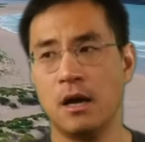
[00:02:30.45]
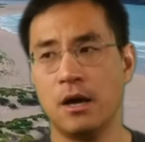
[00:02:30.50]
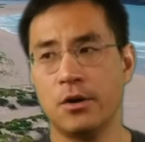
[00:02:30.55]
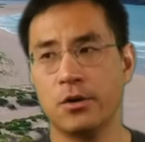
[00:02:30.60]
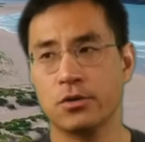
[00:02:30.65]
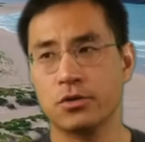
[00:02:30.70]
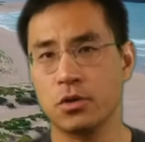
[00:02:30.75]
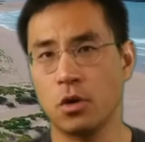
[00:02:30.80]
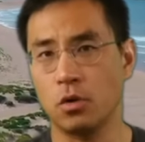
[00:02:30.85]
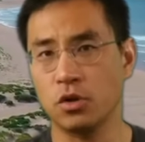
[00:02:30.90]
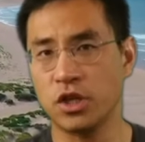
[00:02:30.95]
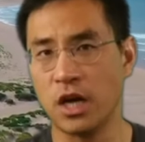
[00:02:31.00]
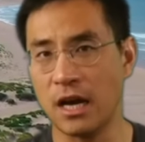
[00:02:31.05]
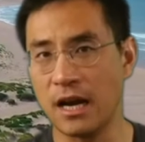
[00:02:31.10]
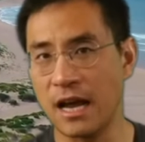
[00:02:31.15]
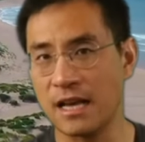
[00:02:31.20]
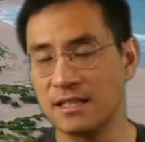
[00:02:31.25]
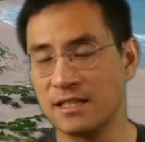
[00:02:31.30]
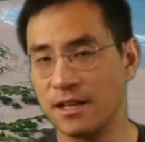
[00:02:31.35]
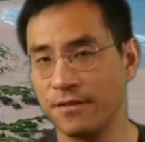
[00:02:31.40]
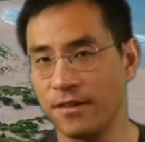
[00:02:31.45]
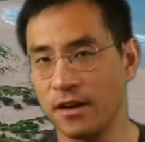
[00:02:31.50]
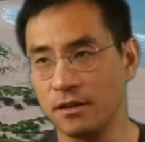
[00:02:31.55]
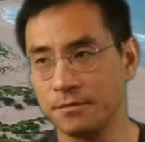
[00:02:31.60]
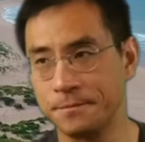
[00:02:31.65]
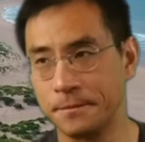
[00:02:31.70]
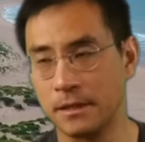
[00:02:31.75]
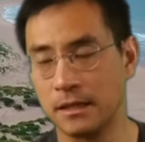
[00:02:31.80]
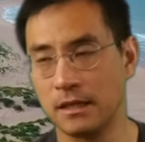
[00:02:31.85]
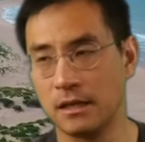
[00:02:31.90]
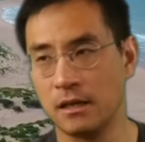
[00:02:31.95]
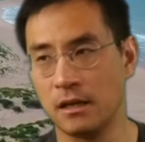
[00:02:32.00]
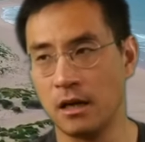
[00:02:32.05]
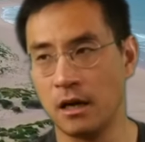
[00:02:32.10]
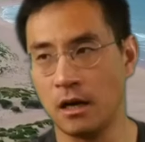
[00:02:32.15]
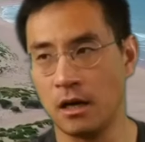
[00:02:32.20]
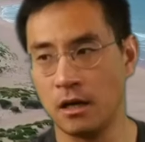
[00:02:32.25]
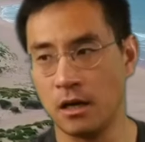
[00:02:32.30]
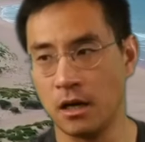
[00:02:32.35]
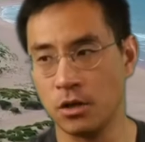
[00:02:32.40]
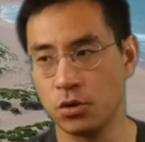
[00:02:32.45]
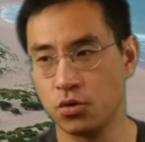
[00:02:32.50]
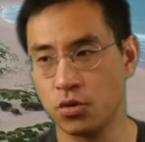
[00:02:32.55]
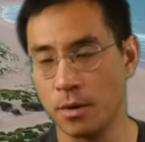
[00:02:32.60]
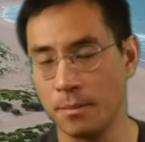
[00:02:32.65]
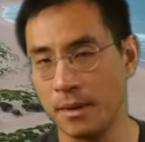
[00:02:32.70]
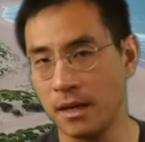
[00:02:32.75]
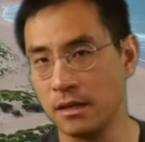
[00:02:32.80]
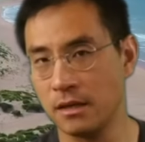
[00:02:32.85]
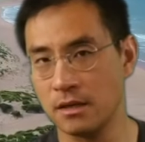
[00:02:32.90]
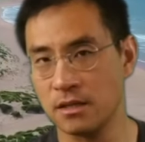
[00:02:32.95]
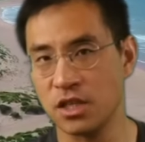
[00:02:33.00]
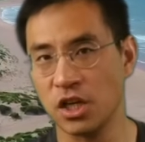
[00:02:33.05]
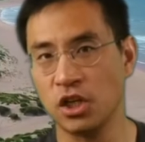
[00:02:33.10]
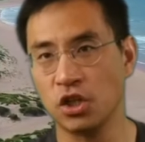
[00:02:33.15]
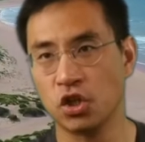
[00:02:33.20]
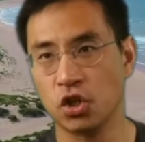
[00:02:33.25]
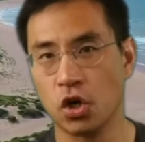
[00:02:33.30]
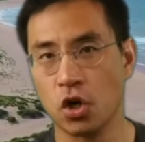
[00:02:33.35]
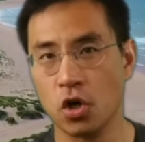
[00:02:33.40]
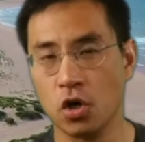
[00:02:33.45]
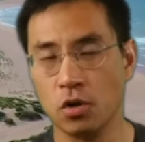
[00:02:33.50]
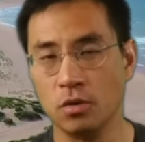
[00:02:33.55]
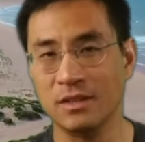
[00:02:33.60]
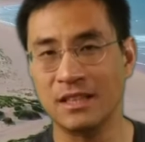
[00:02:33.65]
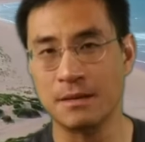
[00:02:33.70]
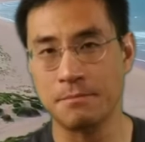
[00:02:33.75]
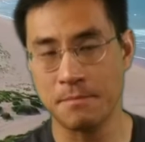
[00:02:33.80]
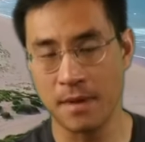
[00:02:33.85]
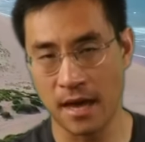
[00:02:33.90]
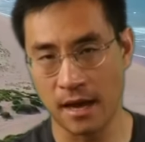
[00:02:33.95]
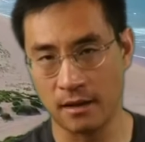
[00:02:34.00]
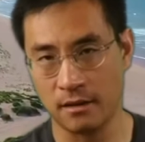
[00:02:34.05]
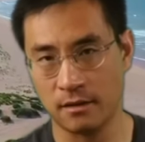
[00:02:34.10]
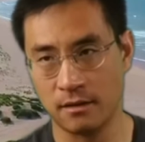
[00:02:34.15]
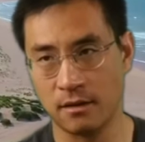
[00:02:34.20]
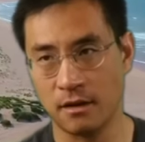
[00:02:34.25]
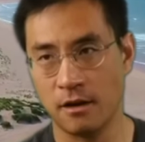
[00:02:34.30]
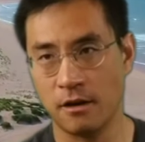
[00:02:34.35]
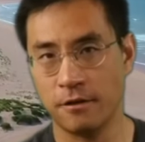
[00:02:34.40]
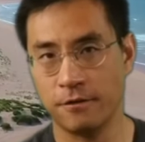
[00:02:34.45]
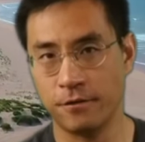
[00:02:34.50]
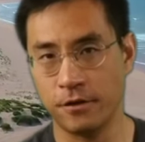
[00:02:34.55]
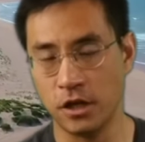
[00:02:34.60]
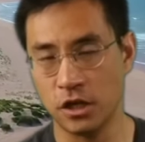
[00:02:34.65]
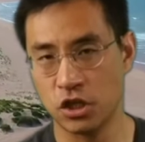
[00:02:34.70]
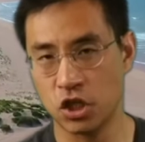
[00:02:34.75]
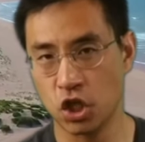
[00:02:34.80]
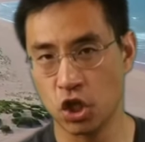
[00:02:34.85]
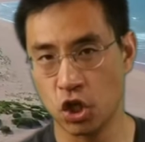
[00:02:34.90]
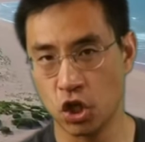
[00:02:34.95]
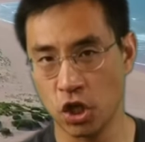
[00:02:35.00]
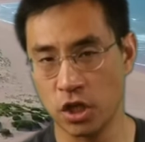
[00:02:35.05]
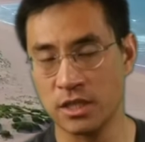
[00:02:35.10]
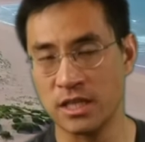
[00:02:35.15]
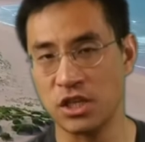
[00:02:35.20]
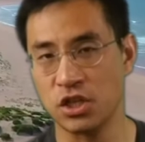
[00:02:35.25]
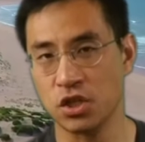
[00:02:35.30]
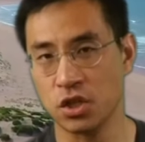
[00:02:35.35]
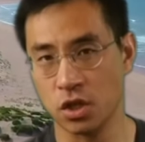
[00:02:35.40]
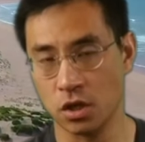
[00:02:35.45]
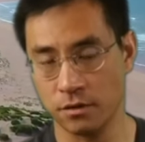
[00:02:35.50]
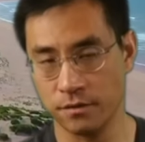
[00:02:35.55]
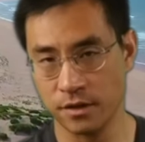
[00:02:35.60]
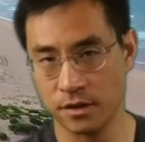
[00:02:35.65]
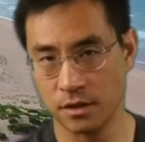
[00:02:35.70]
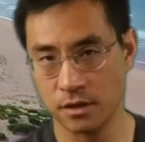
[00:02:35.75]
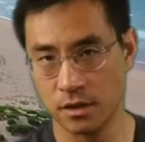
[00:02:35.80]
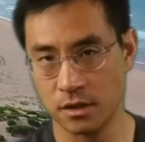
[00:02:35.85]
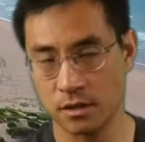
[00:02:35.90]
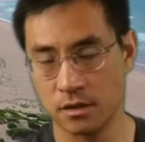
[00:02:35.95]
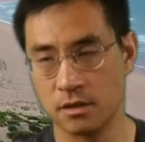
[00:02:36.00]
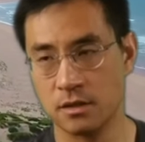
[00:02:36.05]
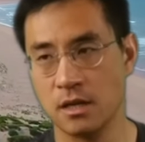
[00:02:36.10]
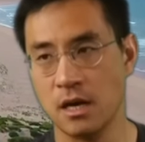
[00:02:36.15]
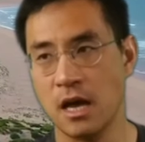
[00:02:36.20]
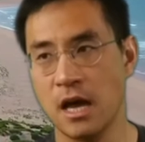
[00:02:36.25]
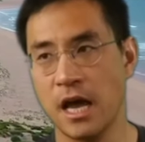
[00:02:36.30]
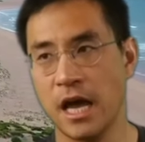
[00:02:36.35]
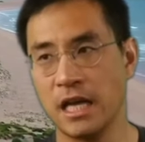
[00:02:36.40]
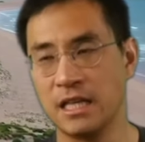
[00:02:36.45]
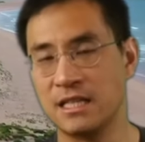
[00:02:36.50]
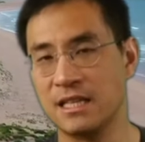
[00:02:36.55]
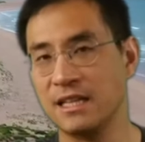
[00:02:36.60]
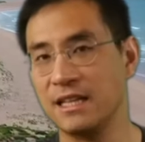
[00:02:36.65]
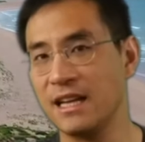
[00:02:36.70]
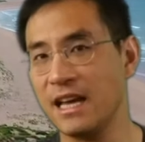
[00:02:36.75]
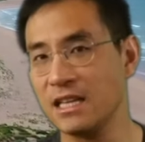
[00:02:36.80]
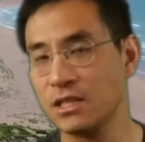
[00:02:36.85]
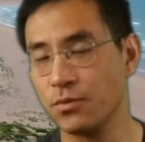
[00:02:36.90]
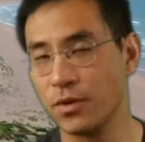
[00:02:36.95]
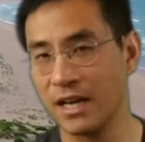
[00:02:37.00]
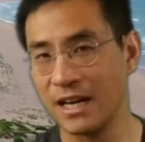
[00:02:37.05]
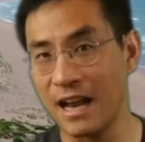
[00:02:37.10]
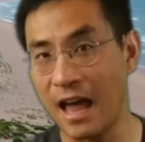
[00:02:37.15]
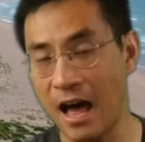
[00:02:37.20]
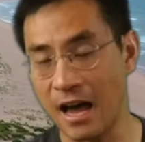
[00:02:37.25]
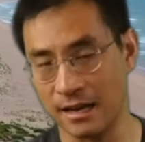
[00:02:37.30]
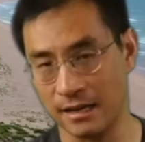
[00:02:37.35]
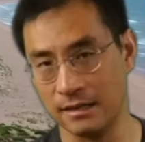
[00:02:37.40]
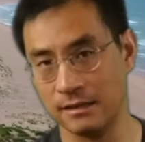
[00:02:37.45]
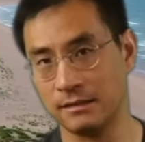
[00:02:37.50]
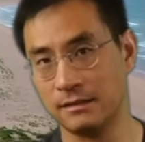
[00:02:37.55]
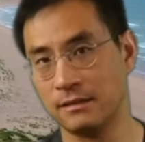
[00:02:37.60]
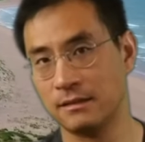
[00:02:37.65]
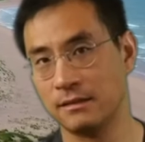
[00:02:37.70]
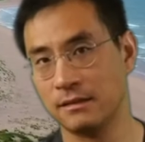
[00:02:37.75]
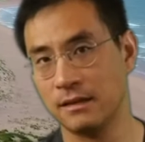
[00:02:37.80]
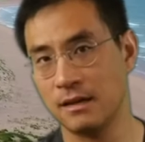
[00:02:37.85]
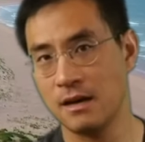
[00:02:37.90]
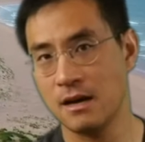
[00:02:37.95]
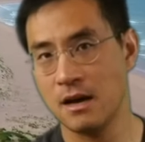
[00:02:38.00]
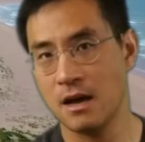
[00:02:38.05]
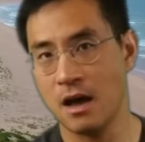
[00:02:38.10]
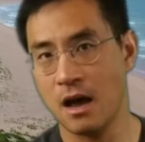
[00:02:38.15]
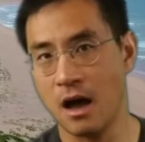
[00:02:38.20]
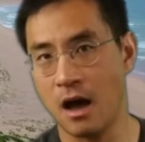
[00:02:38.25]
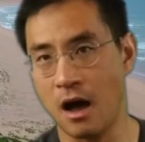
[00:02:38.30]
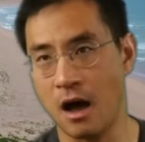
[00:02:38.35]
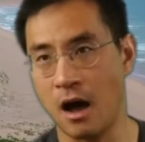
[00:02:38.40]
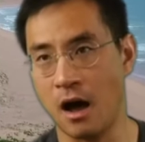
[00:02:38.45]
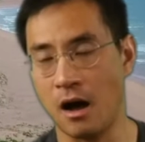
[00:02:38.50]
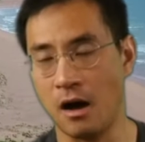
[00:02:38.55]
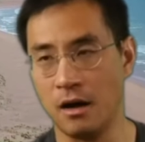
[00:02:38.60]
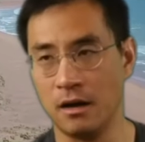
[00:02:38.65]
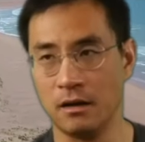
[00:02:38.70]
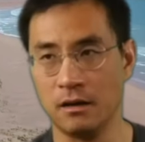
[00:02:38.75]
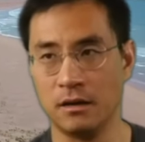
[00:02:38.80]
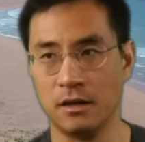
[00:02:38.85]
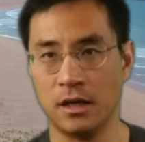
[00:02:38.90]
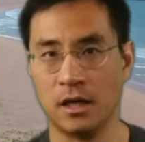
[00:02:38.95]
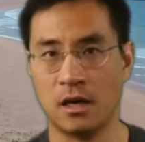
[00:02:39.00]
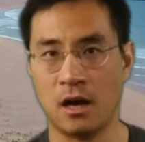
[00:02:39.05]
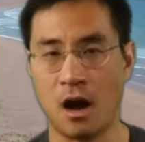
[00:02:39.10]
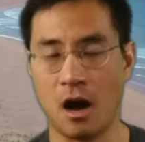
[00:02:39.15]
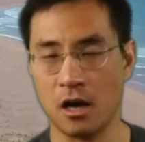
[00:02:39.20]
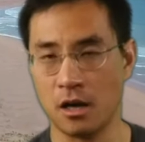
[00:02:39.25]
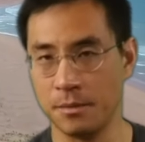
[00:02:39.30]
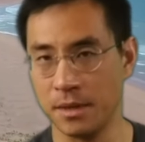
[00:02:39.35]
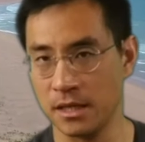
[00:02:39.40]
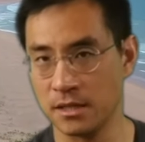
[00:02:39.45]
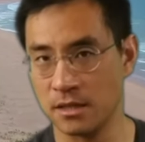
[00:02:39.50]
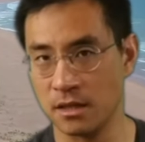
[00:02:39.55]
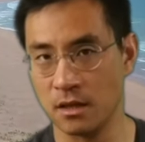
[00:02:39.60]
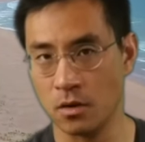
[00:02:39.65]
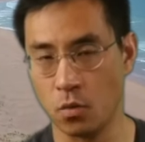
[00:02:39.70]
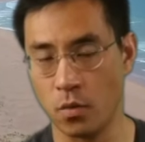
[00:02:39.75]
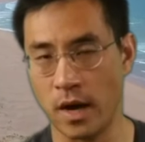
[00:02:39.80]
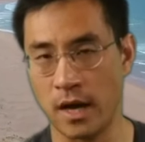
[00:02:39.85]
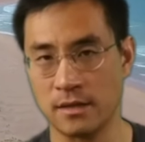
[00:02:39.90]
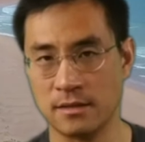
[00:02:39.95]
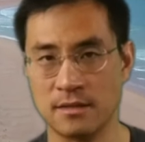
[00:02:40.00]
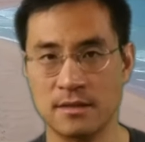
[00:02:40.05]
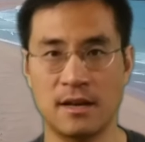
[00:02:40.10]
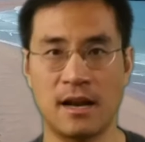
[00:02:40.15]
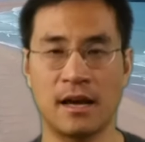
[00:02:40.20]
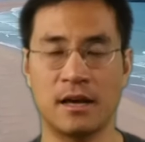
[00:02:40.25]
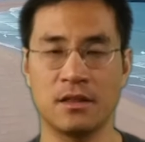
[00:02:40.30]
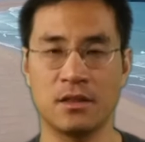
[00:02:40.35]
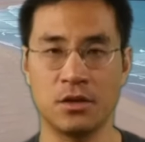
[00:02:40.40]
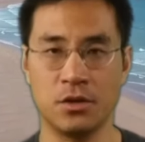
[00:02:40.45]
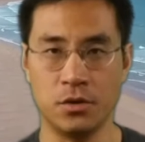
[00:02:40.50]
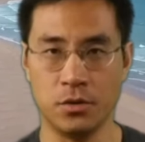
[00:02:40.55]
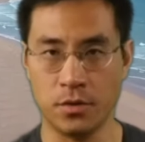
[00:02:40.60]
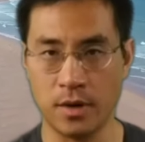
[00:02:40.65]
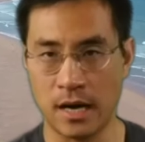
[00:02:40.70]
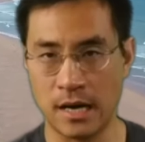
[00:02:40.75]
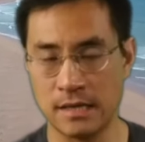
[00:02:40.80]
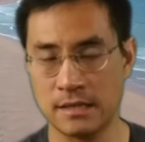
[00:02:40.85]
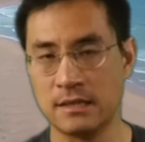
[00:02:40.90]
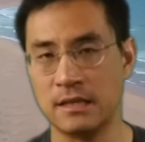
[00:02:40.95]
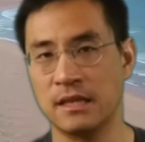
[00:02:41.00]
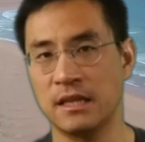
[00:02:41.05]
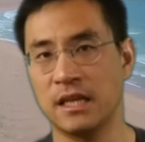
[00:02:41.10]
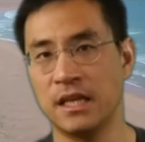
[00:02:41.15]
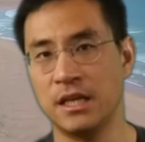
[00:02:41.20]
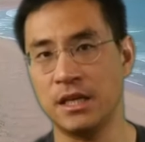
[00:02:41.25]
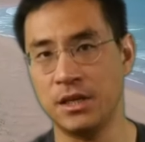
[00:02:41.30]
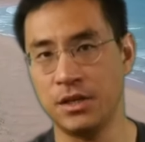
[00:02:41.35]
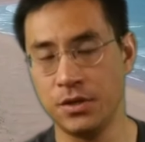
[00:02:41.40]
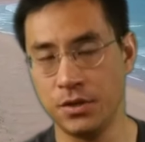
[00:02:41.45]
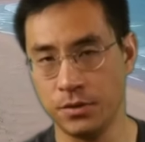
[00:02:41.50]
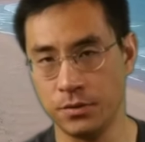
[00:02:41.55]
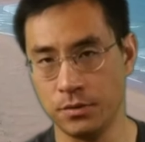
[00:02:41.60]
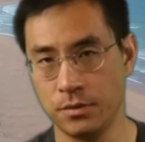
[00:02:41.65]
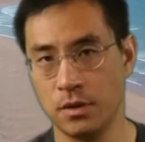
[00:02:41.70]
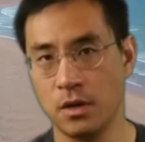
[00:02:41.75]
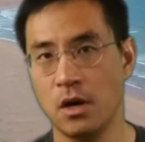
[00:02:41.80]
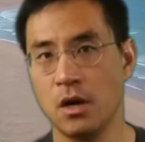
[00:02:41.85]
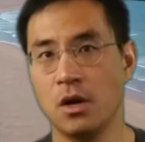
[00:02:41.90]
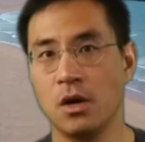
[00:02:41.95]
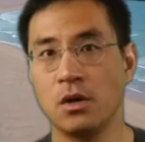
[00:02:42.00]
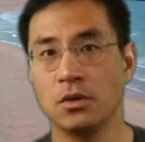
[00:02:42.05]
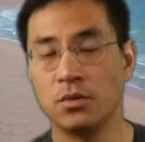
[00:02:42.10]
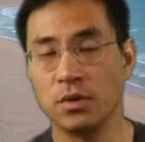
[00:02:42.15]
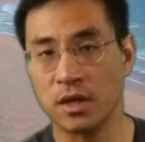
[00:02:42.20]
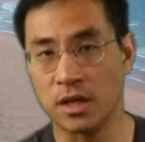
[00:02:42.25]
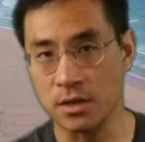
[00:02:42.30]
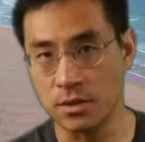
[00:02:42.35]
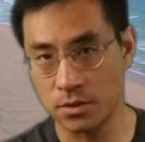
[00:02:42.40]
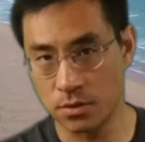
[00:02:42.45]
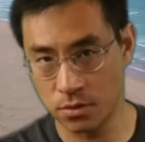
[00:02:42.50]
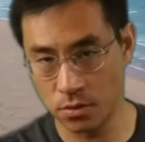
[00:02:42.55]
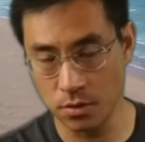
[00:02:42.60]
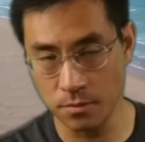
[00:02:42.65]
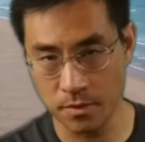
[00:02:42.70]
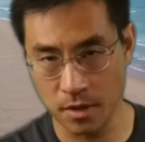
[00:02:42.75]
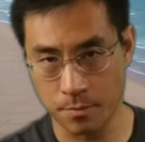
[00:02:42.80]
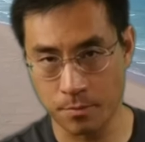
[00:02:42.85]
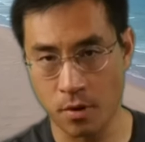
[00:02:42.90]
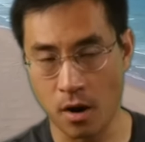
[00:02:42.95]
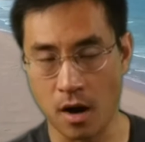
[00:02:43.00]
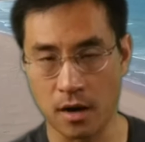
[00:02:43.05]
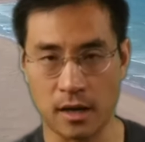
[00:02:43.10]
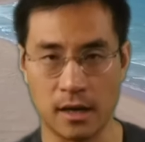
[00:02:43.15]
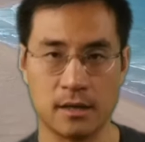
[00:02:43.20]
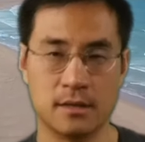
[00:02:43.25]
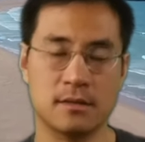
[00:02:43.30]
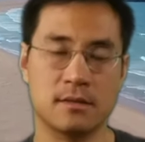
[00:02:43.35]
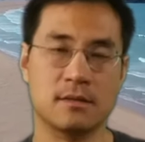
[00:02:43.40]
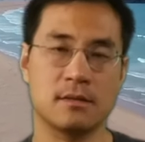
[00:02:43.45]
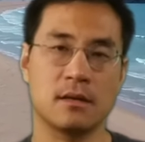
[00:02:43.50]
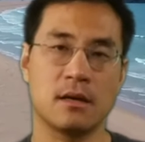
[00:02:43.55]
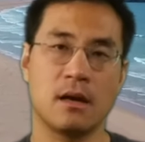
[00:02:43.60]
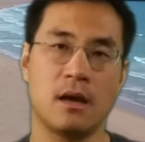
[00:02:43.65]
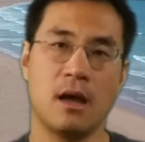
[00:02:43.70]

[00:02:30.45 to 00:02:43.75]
So China has developed a tremendous internal demand for its goods and services. It's less reliant on economies in the West, like the US and the EU, to consume the products